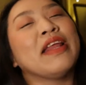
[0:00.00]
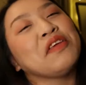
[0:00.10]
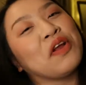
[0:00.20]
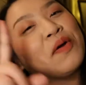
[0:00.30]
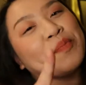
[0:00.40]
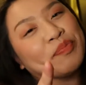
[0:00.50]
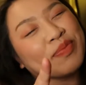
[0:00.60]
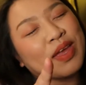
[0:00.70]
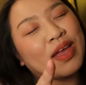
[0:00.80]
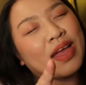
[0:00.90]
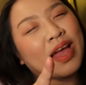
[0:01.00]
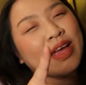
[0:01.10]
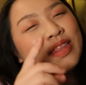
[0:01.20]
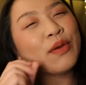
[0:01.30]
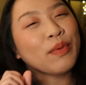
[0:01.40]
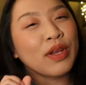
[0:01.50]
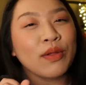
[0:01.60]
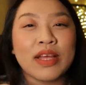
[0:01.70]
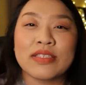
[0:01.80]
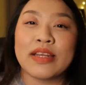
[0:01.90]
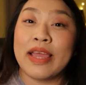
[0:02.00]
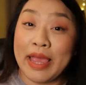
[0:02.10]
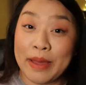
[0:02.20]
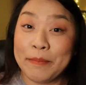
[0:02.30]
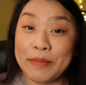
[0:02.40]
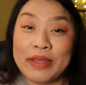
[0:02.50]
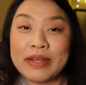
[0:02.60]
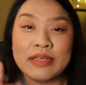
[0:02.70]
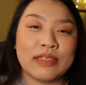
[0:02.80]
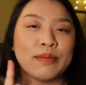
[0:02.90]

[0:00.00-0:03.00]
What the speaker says: And you know, I think we know that's gonna happen.